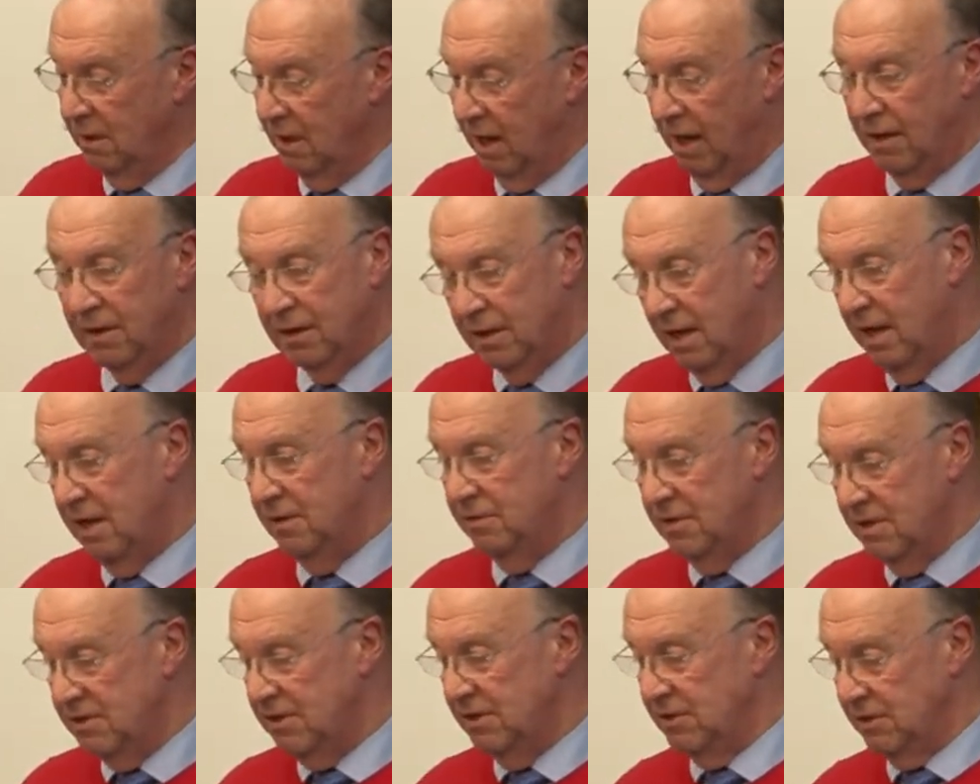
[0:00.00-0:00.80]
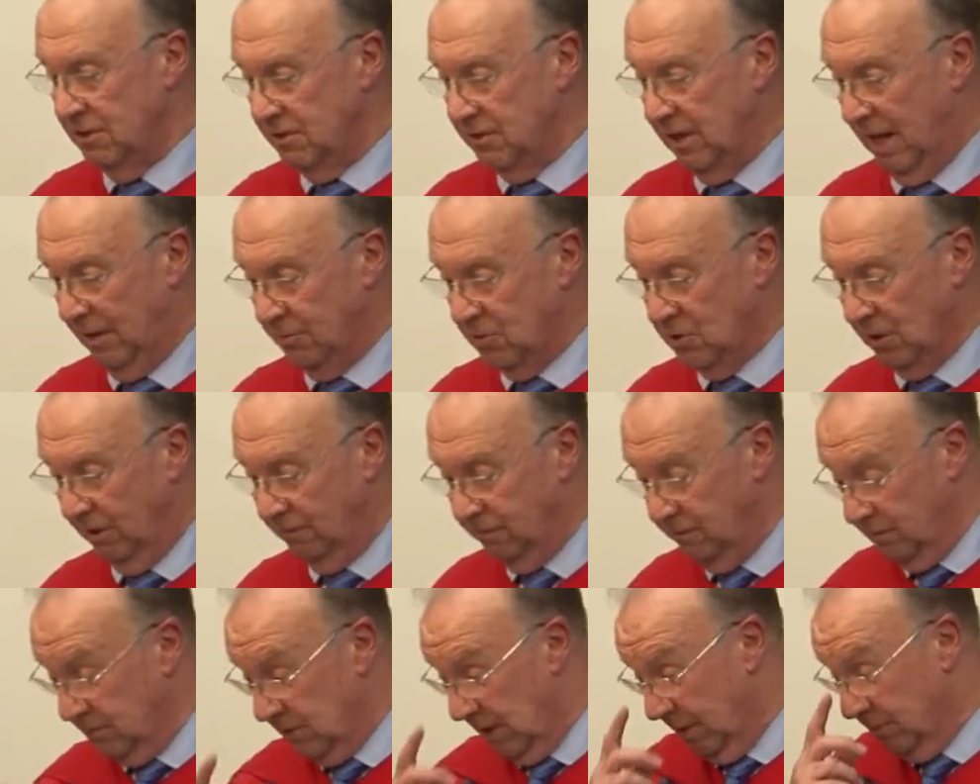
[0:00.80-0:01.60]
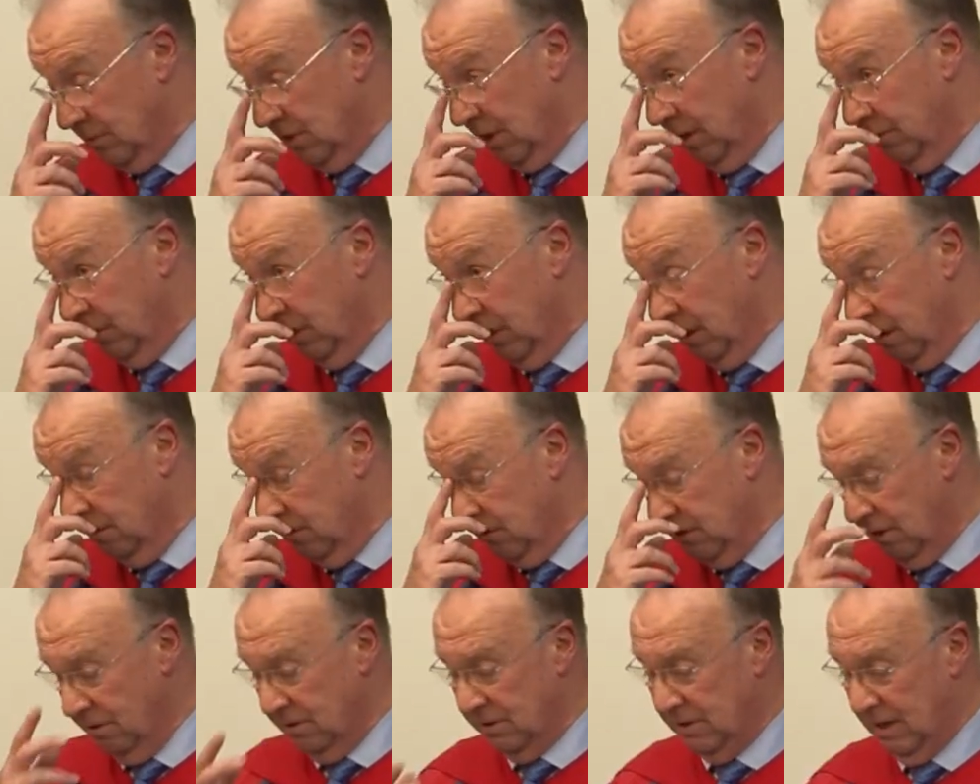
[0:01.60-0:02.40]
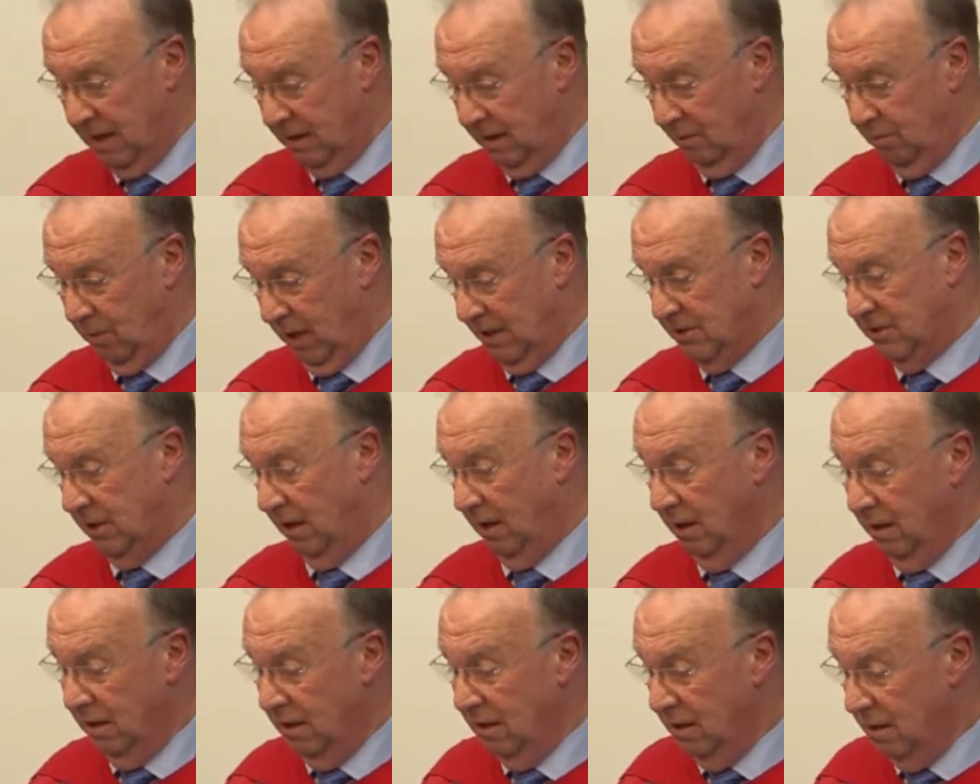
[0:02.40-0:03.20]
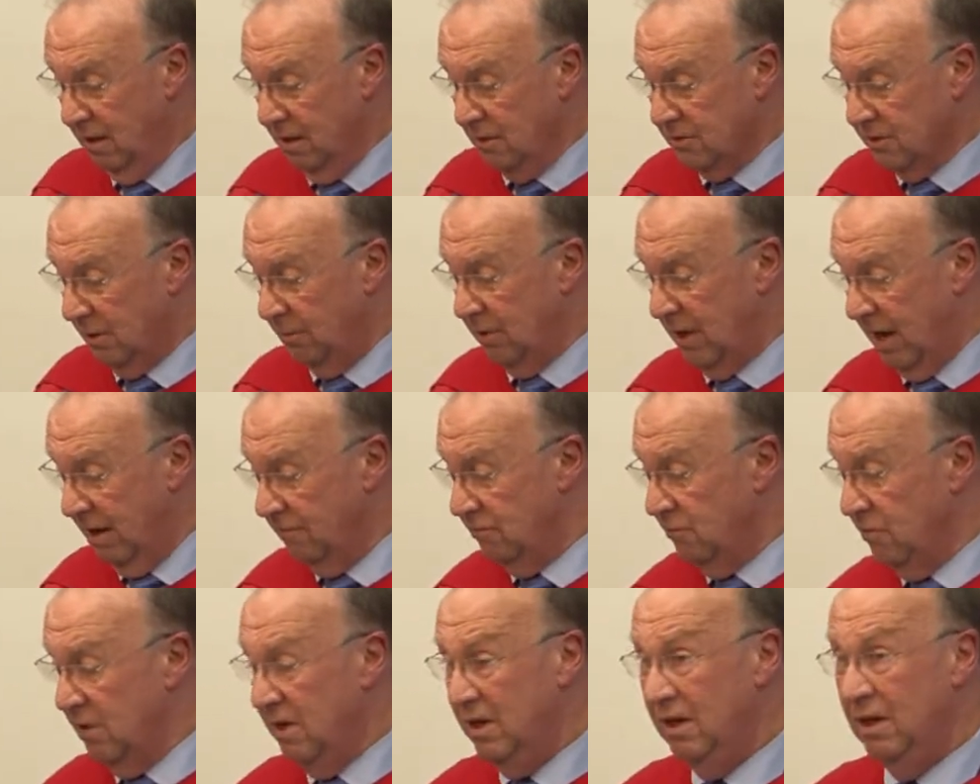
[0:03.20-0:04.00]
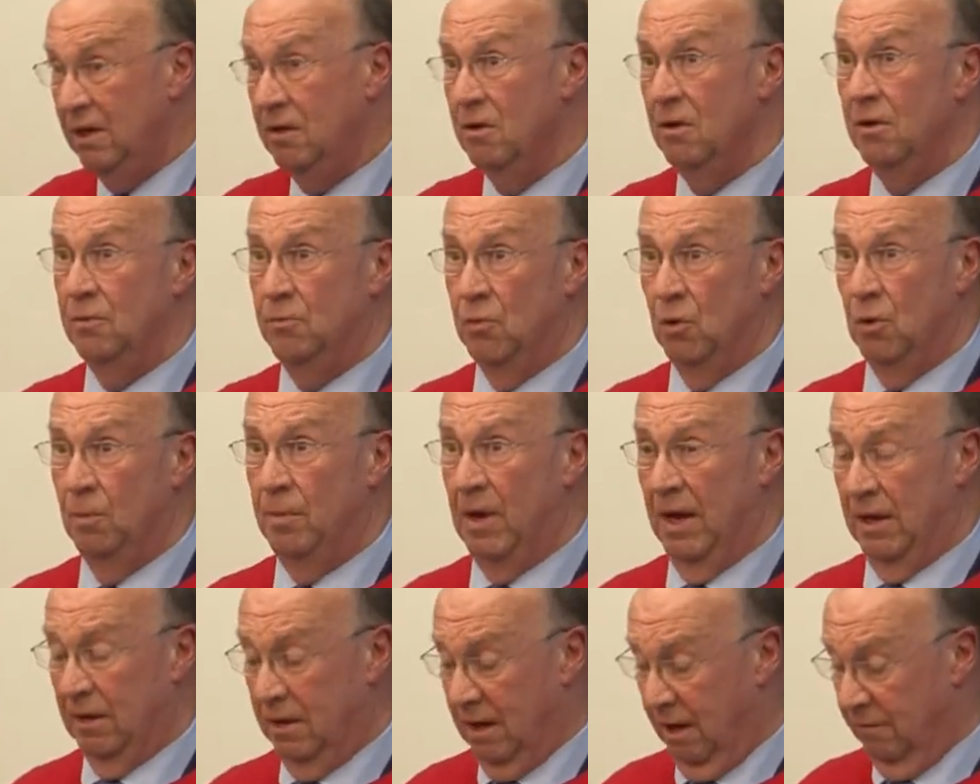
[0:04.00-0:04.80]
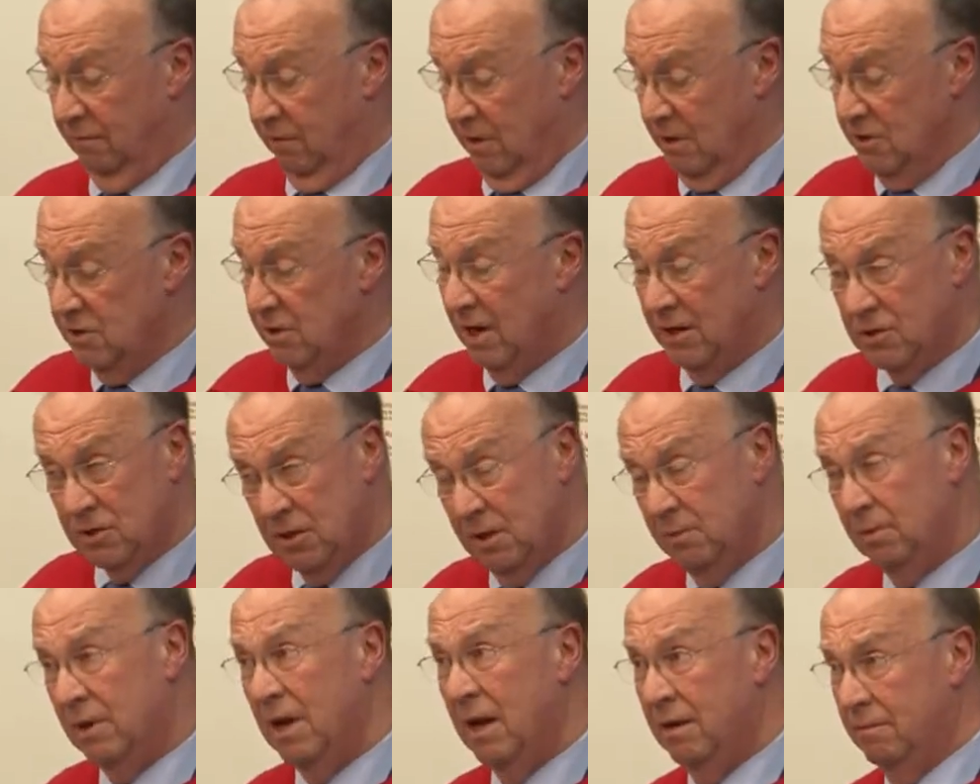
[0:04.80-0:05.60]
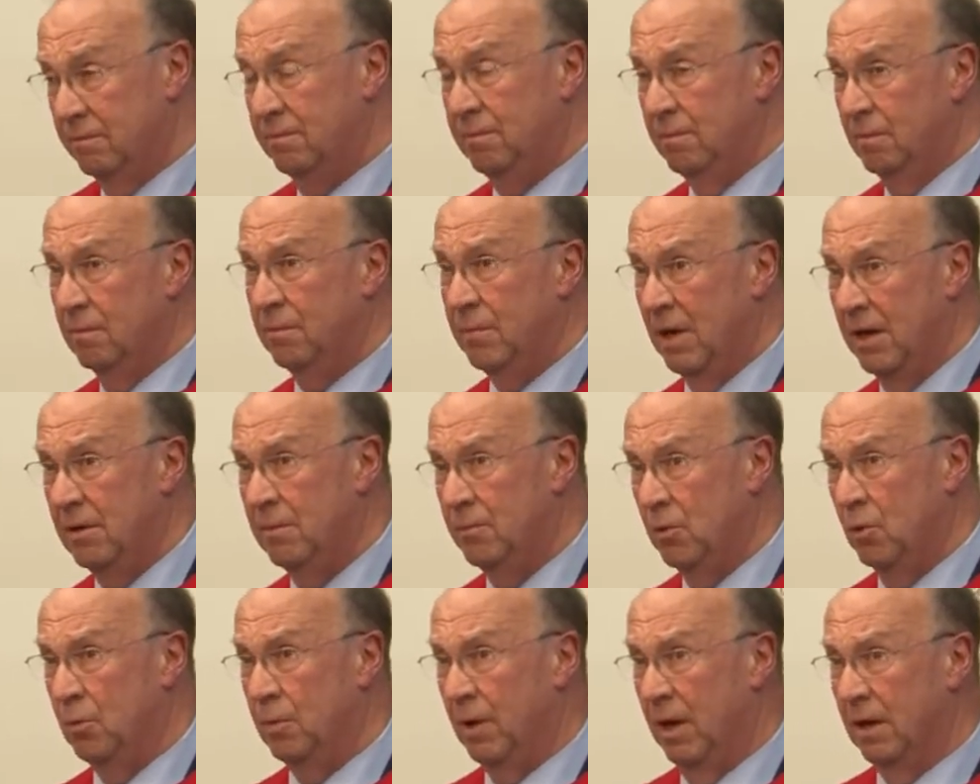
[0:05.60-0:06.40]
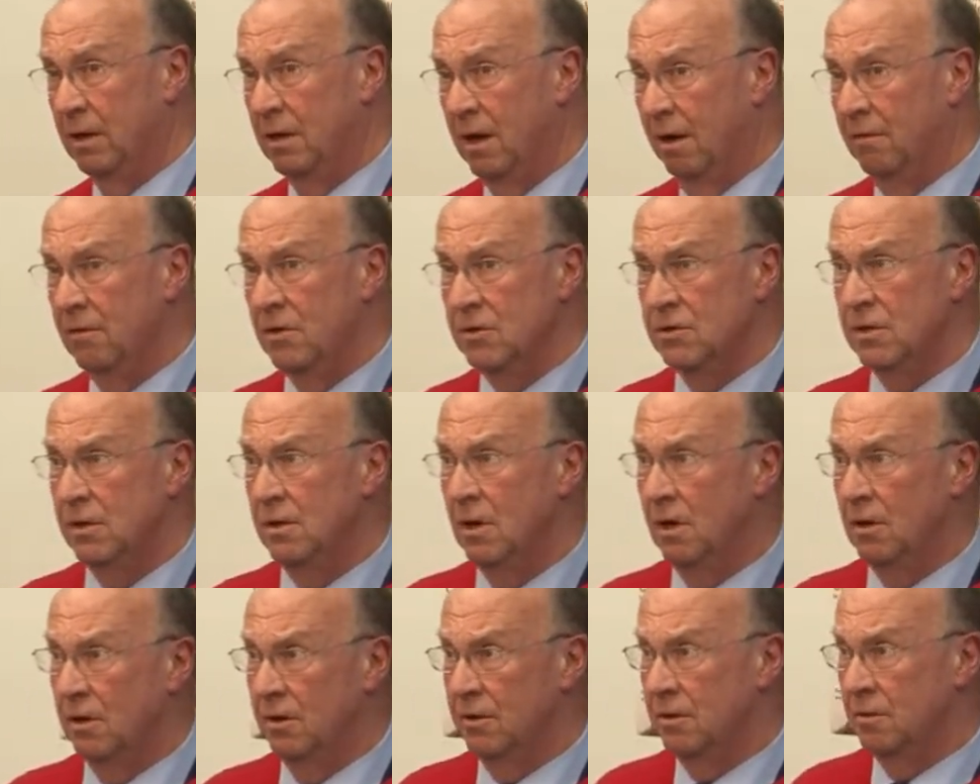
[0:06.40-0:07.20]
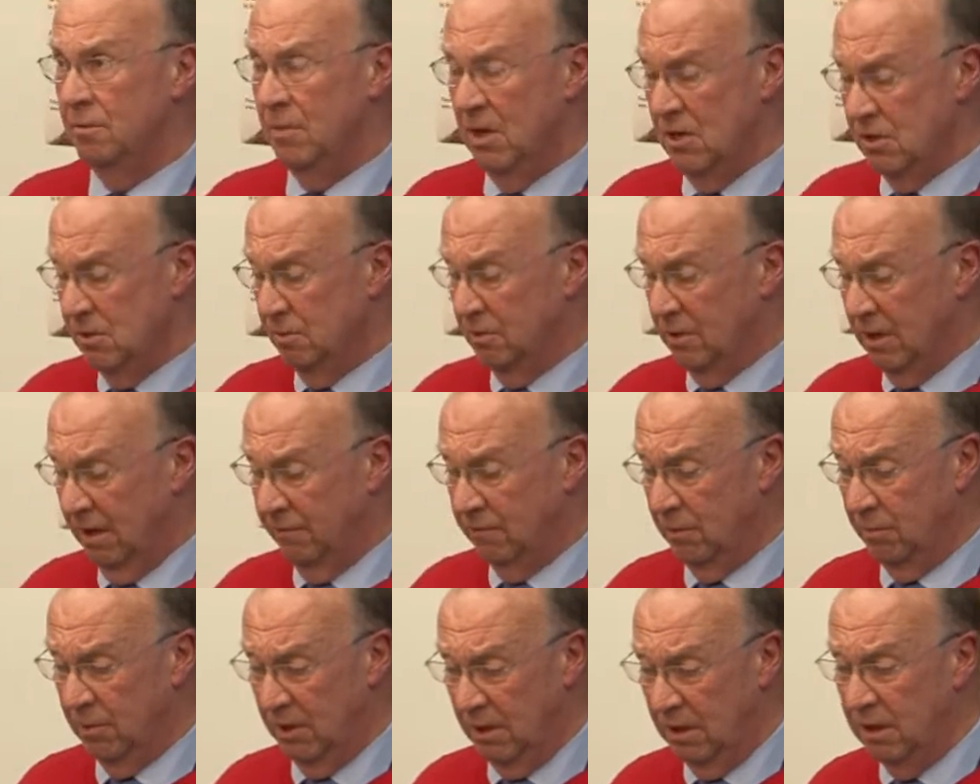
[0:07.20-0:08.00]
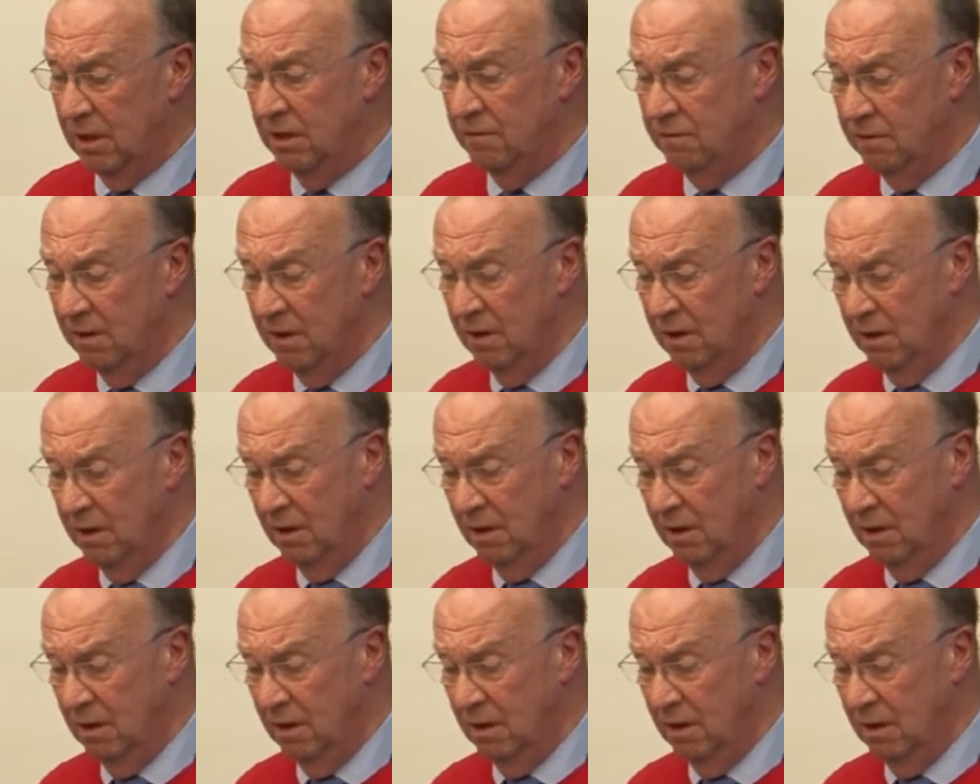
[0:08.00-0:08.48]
And again, this is a snapshot from some time ago, so it's getting better. So we have really good broadband coverage. Actually, we have better broadband coverage than a lot of the media would have you believe.